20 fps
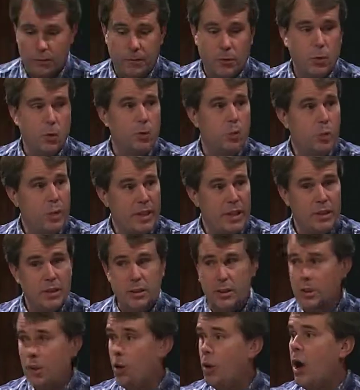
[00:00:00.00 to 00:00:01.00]
four
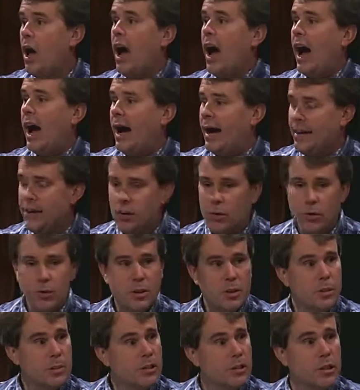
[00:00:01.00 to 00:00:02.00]
weeks, you go, I know
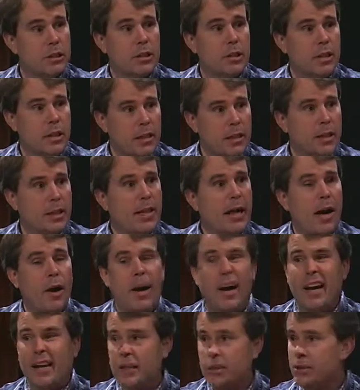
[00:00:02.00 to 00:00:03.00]
this position in and out,
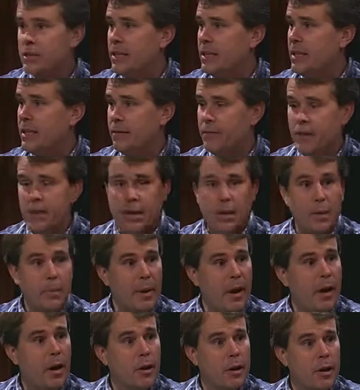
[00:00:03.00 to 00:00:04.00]
I mm-hmm. understand mm -hmm. everything mm
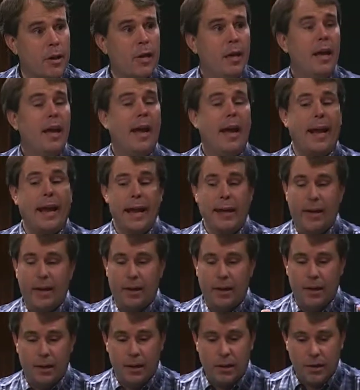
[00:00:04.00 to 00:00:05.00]
-hmm. about it,
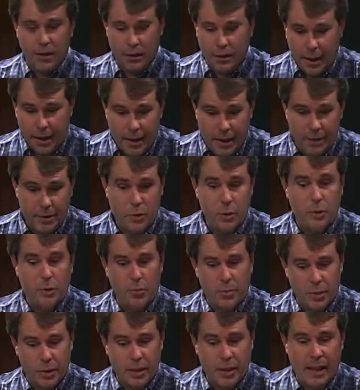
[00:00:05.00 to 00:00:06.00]
and and you can
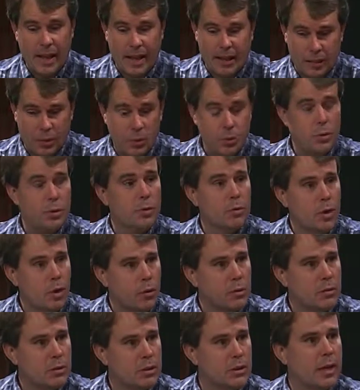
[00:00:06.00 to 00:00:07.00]
bring that to your
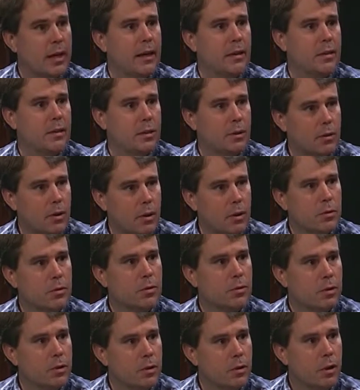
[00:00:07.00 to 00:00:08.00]
own set and to your own
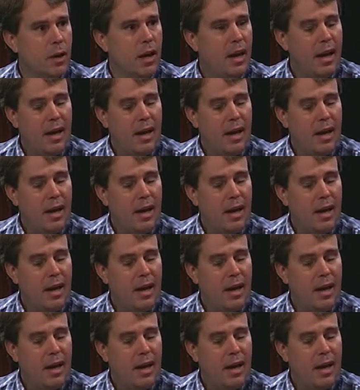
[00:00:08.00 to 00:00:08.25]
crew.